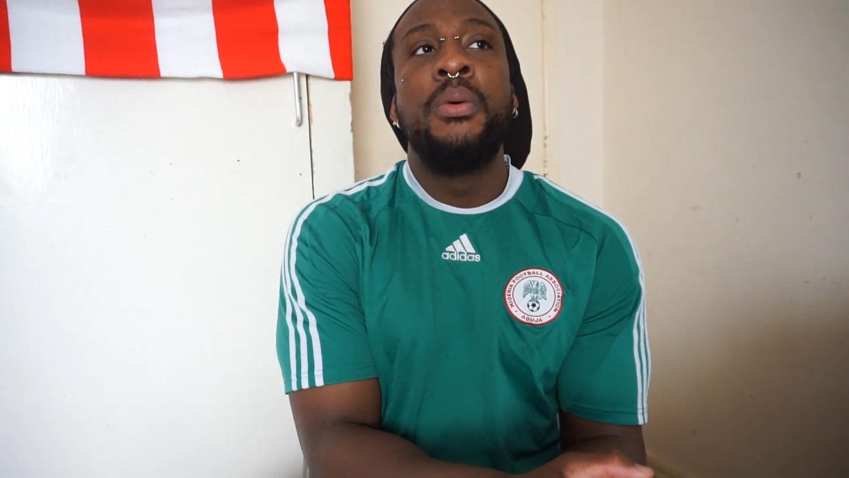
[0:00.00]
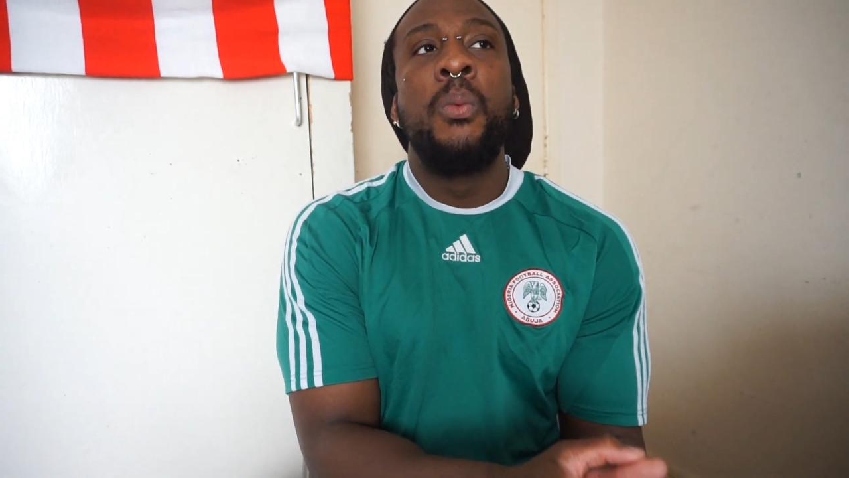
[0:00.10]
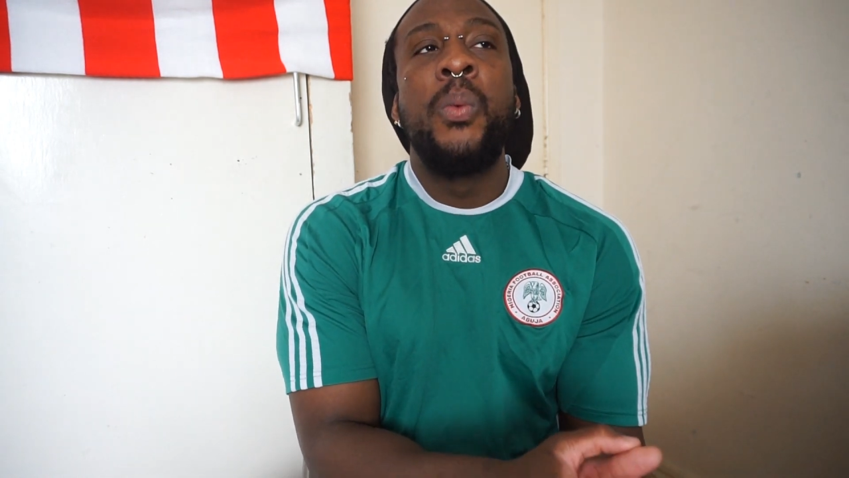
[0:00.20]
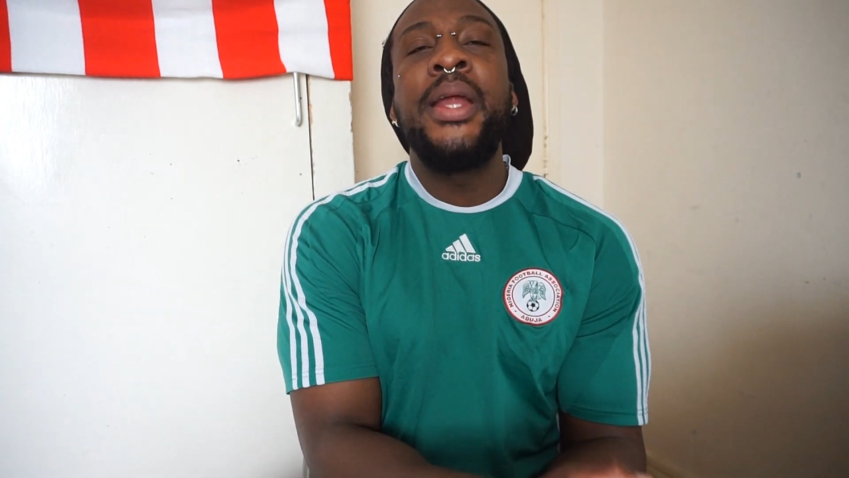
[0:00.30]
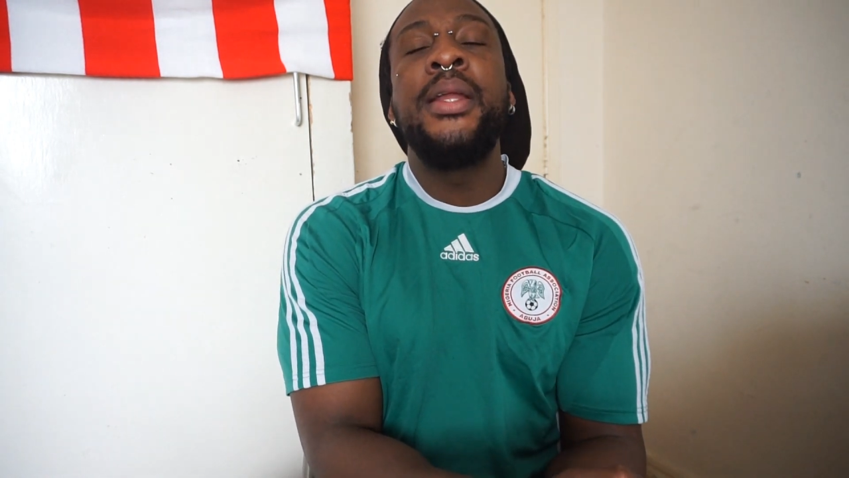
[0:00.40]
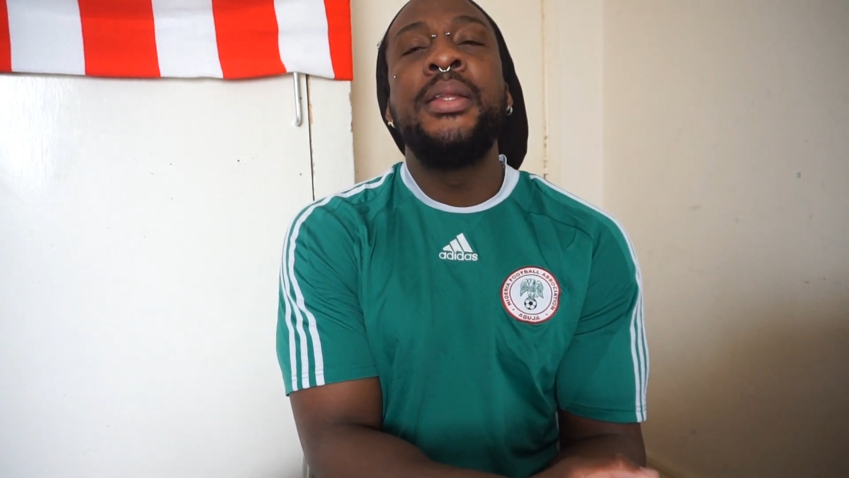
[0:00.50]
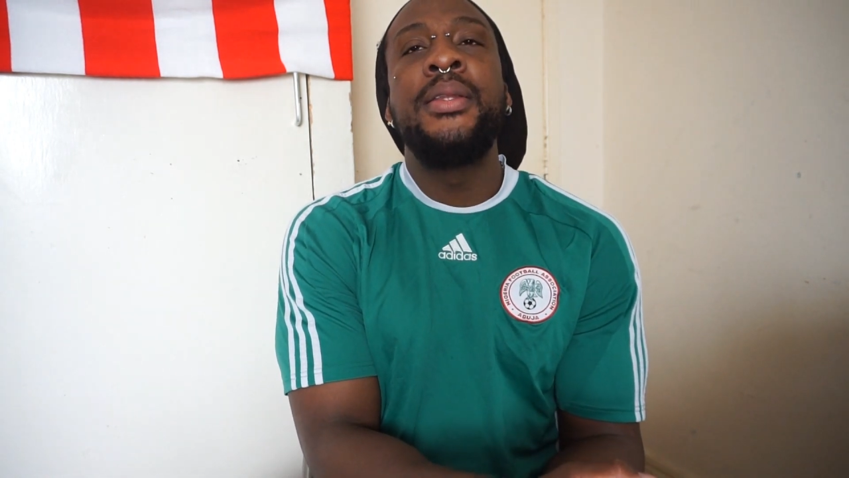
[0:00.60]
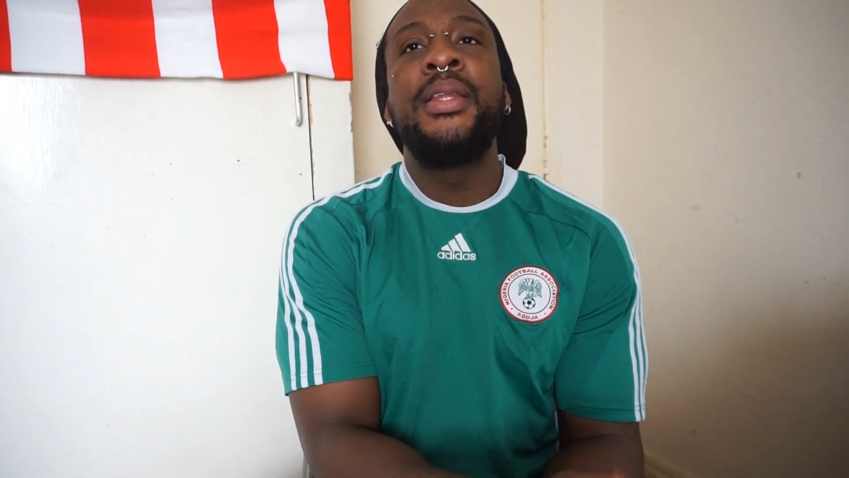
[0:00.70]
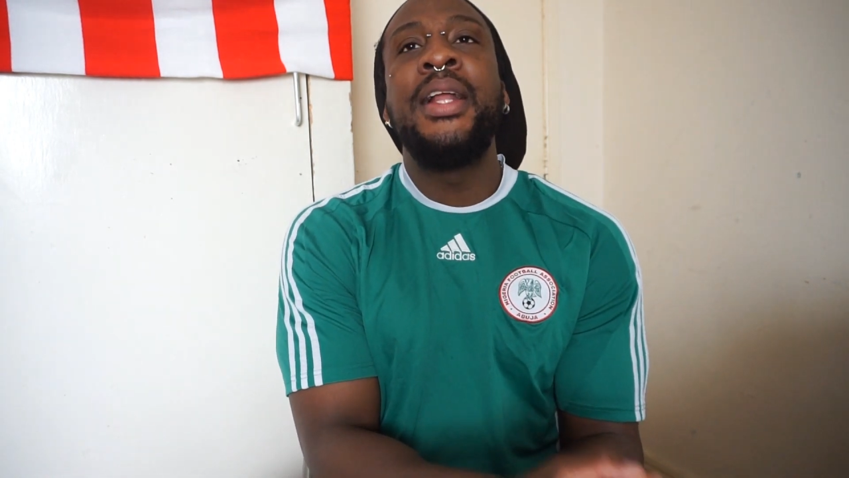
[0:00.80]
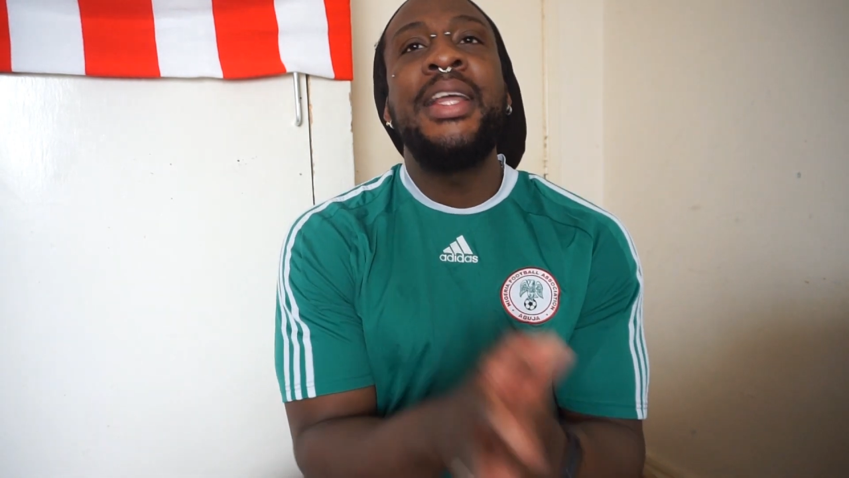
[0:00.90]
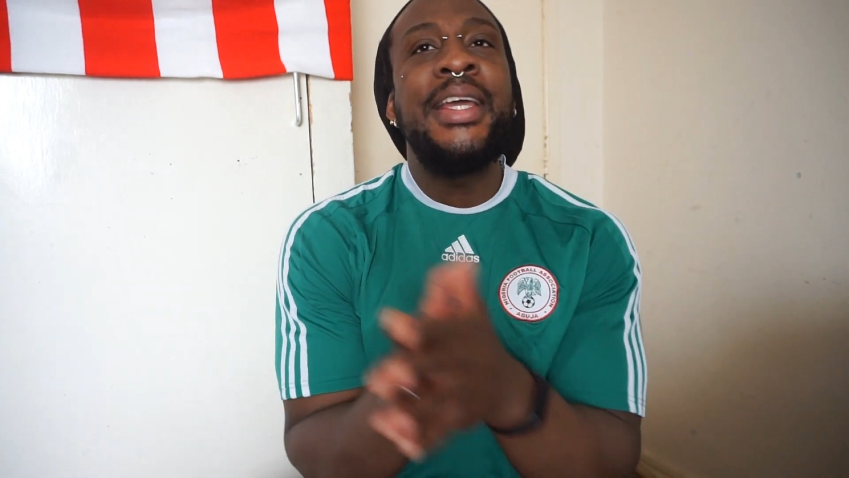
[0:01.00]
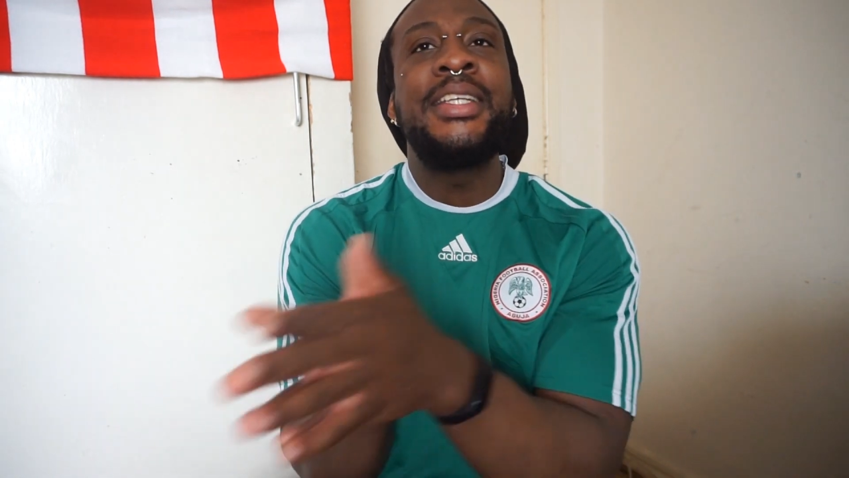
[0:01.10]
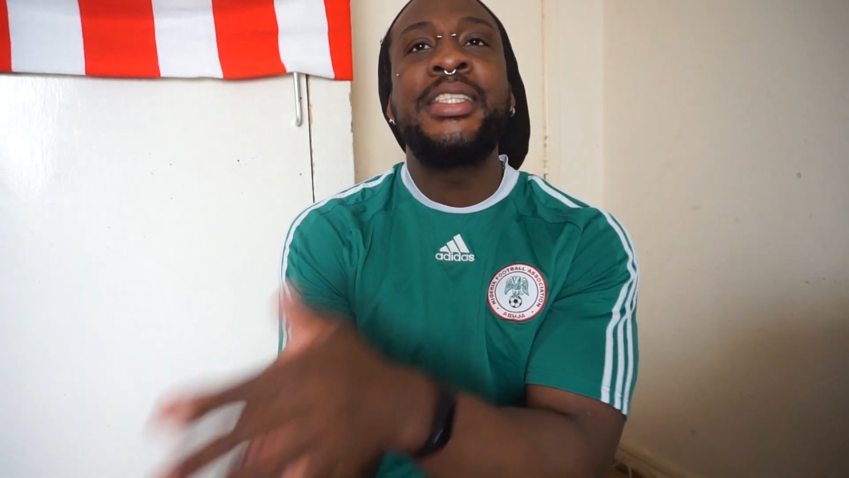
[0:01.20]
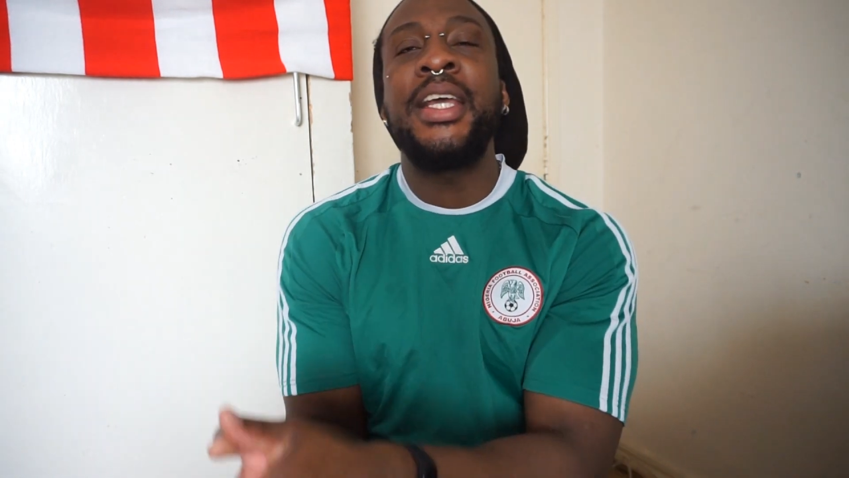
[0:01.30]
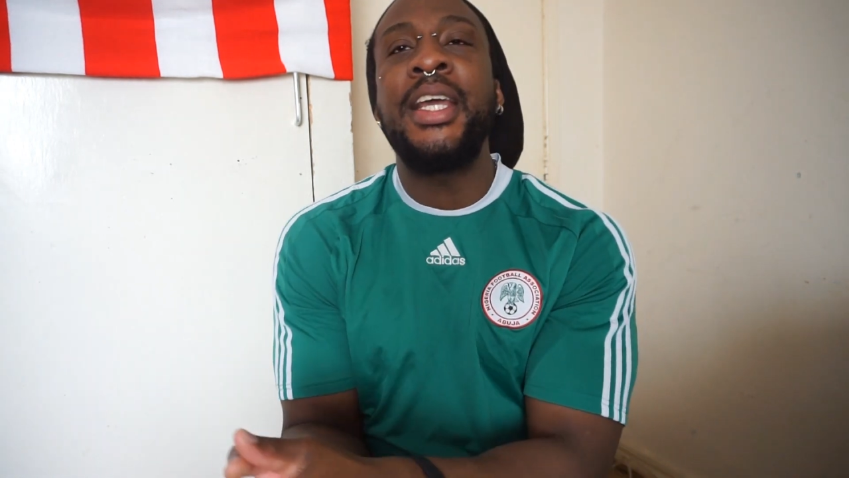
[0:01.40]
win the league
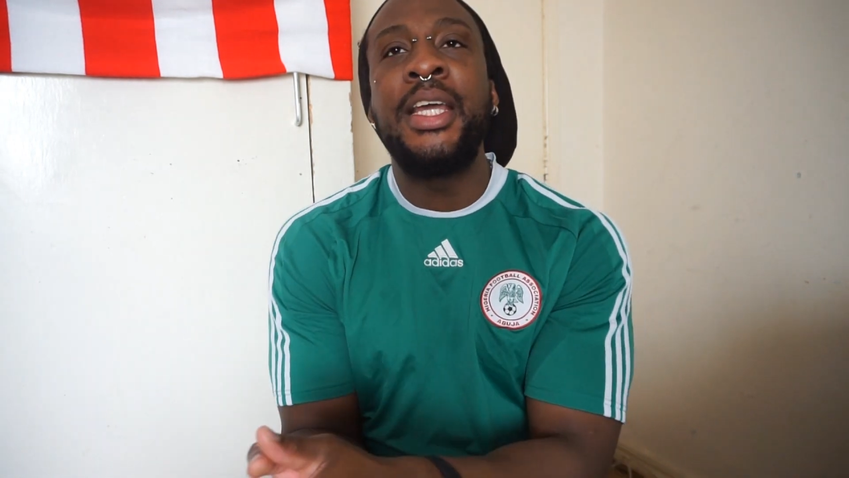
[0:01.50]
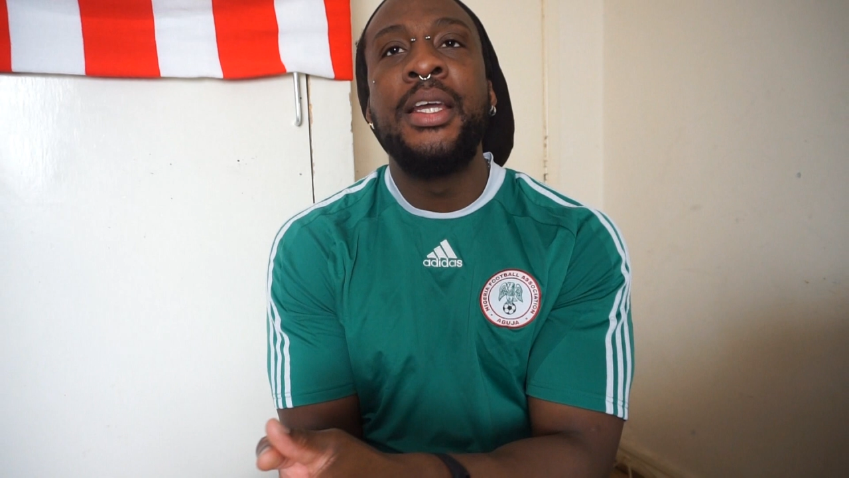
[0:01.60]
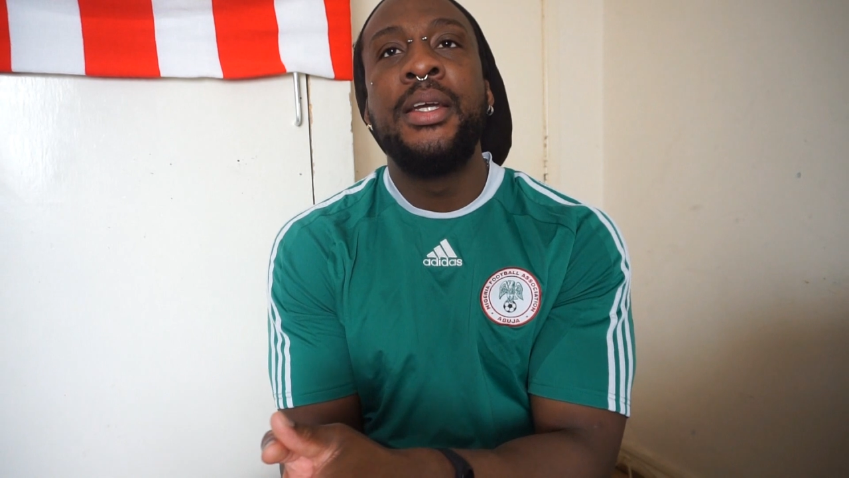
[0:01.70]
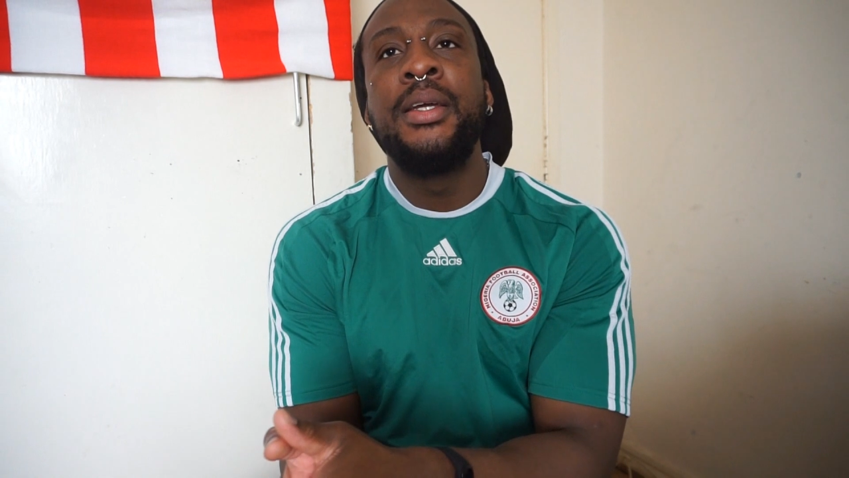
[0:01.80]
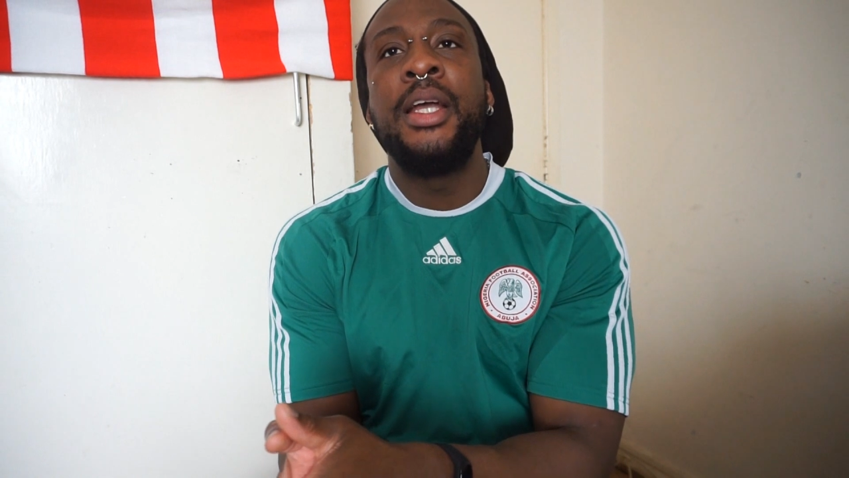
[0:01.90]
City